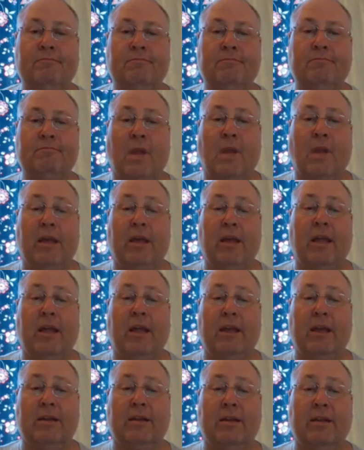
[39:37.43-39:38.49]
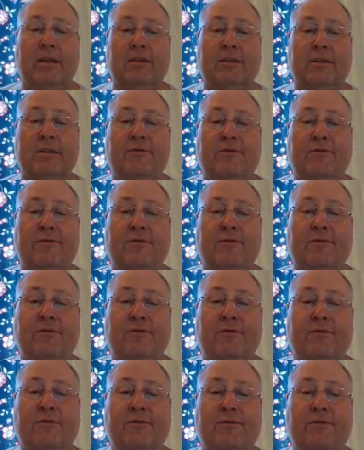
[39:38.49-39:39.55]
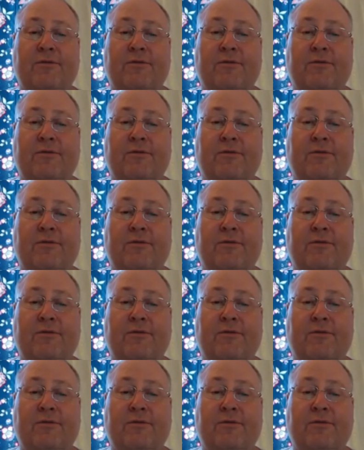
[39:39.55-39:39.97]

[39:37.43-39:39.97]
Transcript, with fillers: It is four days per hex.